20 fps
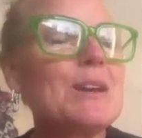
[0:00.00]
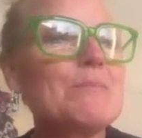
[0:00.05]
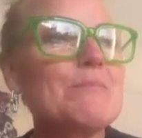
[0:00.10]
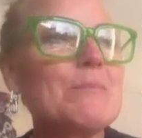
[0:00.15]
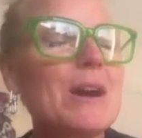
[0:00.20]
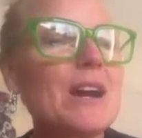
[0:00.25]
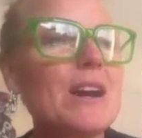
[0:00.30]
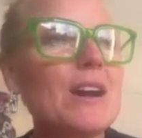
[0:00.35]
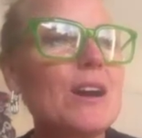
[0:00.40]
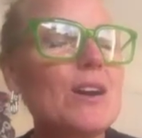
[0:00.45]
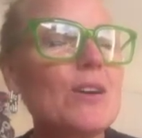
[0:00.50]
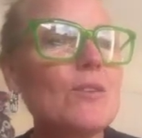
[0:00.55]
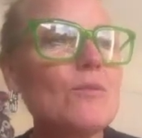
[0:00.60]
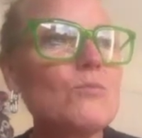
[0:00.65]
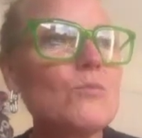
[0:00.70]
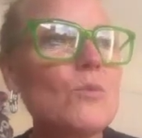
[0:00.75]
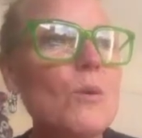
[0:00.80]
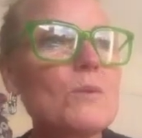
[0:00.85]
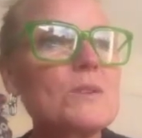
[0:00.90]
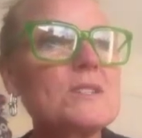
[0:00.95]
But
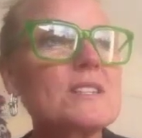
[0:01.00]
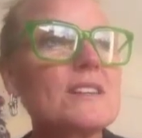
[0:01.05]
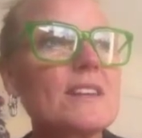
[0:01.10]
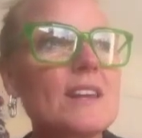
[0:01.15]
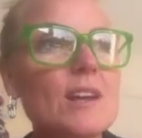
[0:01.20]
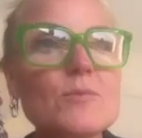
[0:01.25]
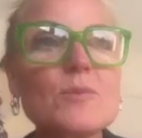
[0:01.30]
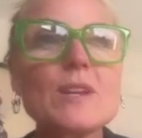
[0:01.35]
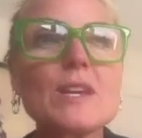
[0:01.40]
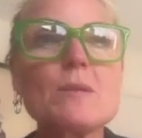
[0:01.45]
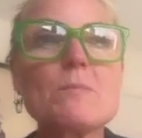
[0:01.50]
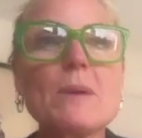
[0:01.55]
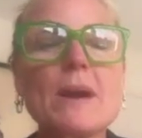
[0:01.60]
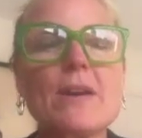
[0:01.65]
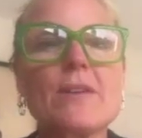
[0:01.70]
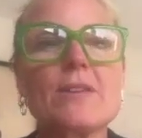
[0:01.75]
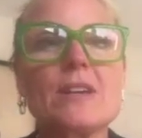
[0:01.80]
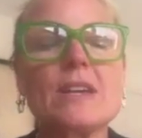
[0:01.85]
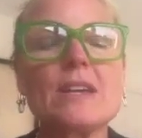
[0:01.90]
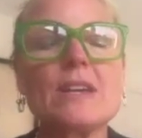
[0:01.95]
what was lovely
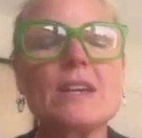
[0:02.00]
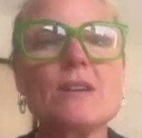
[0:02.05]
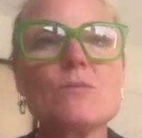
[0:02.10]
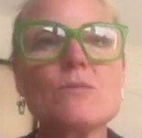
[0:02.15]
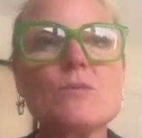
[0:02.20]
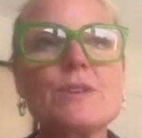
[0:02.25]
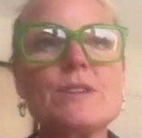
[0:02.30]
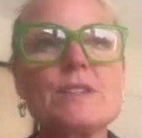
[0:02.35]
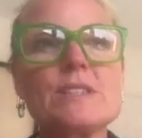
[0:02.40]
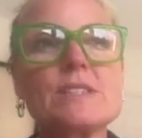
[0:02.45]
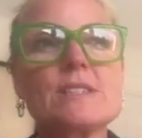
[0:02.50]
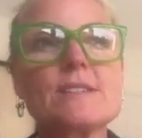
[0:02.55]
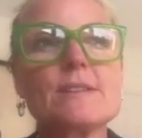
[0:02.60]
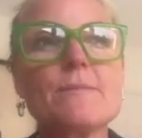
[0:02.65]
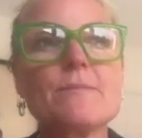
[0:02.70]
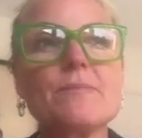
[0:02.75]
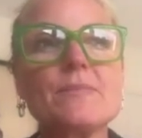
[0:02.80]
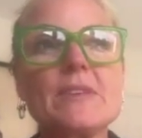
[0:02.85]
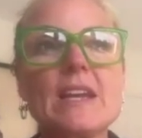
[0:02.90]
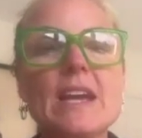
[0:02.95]
about it was
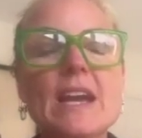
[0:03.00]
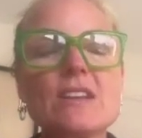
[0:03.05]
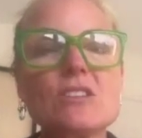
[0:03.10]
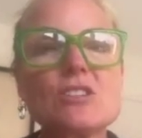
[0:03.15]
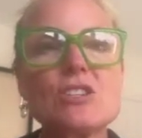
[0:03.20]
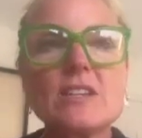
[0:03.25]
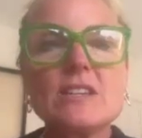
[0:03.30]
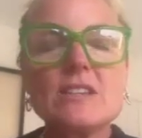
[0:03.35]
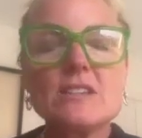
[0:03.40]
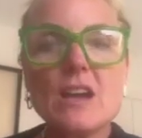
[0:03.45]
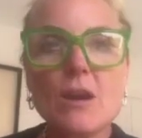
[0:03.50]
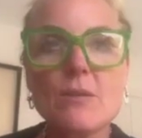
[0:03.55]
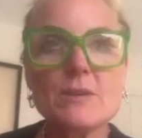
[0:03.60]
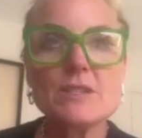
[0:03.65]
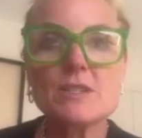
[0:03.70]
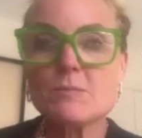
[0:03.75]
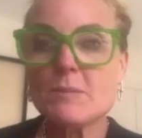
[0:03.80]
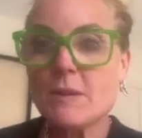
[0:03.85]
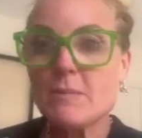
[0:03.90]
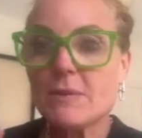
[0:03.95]
actually going
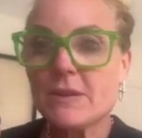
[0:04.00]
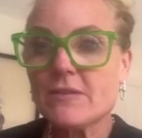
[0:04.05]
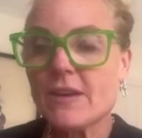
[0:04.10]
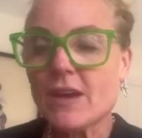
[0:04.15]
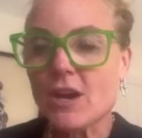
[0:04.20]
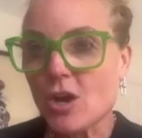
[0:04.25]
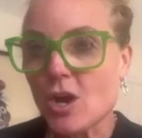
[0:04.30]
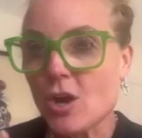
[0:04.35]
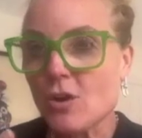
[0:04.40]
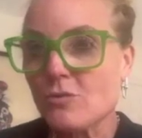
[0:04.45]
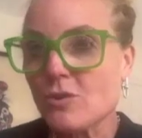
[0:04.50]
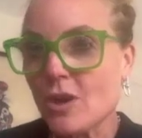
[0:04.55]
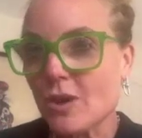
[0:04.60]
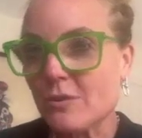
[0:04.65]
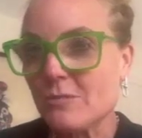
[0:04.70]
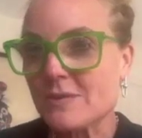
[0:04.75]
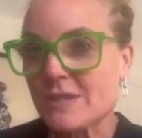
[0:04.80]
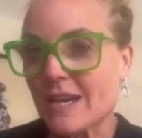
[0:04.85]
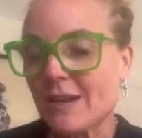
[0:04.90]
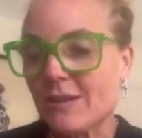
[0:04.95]
to people in their own
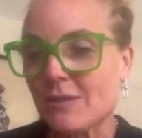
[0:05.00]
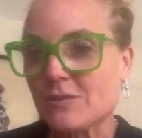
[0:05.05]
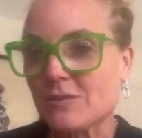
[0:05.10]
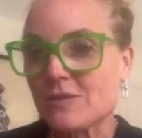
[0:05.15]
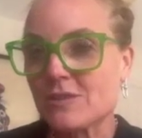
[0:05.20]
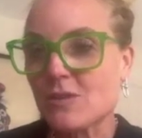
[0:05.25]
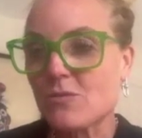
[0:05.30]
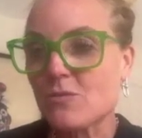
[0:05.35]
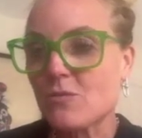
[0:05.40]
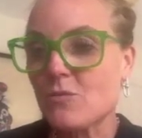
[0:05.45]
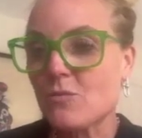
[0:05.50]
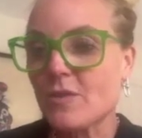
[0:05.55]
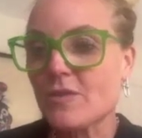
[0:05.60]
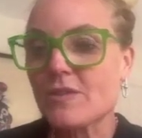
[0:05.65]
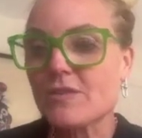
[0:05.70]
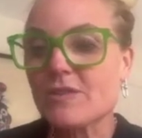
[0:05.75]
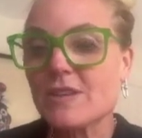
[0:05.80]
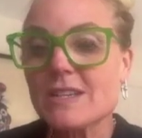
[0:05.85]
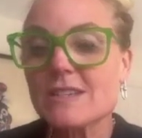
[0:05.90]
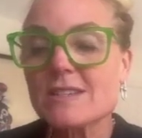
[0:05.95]
hometowns with the
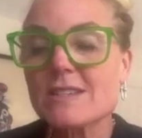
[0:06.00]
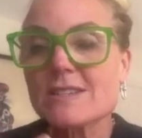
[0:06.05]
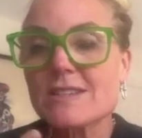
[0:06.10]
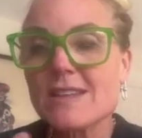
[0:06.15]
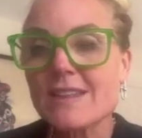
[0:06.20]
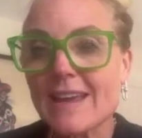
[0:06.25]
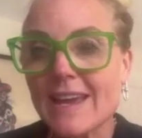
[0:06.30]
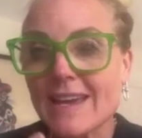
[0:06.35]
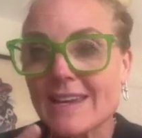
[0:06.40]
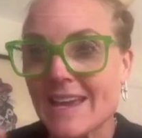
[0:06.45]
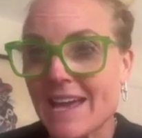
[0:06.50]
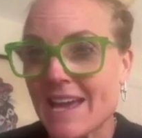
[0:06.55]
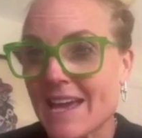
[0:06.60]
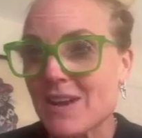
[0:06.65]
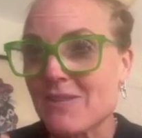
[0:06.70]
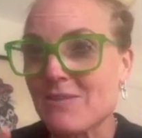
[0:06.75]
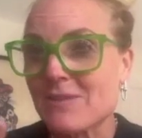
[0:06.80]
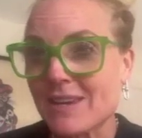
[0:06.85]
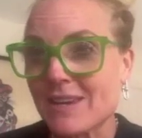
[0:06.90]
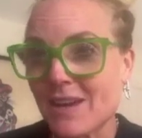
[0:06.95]
theatres that they
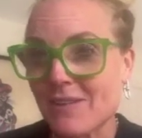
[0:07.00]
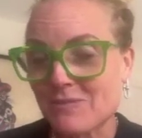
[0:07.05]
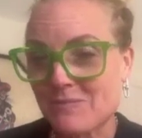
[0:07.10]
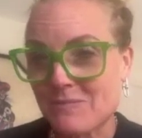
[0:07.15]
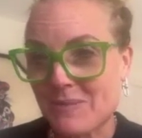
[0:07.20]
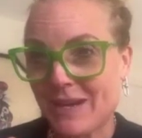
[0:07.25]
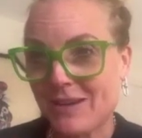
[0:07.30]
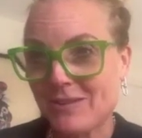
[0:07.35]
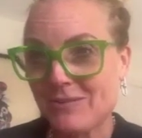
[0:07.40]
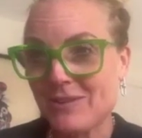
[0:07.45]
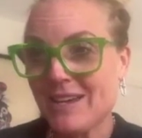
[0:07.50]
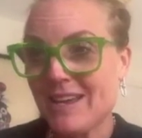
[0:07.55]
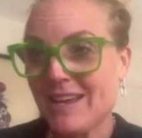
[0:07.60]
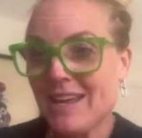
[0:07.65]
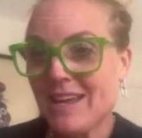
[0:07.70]
care and love about,